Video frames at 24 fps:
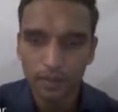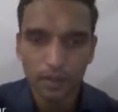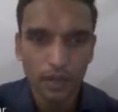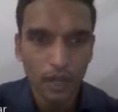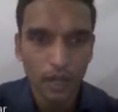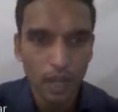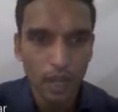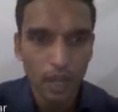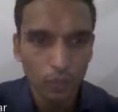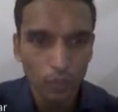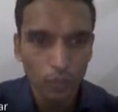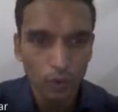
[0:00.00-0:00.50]

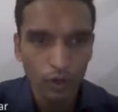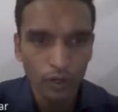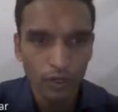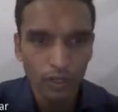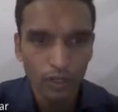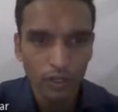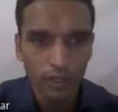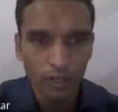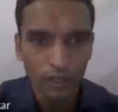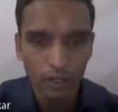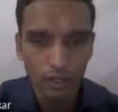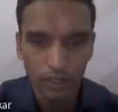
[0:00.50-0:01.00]
I want
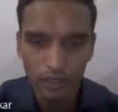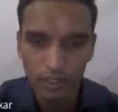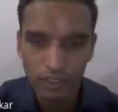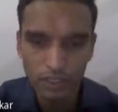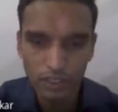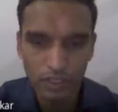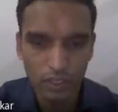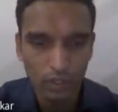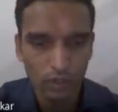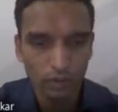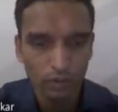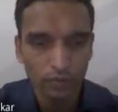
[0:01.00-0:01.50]

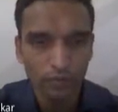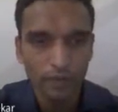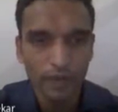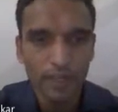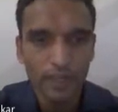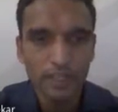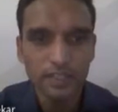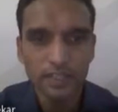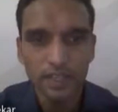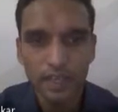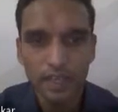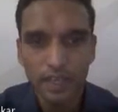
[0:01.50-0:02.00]
listing of
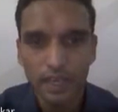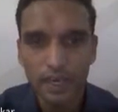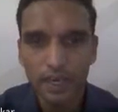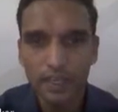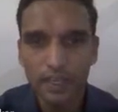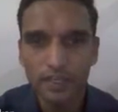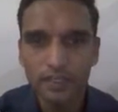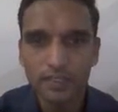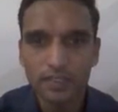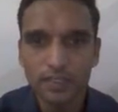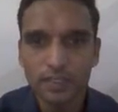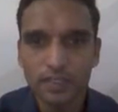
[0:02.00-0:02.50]
files,
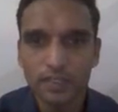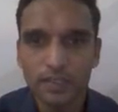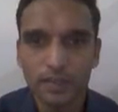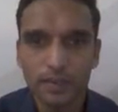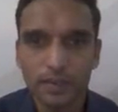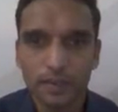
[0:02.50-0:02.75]
ls.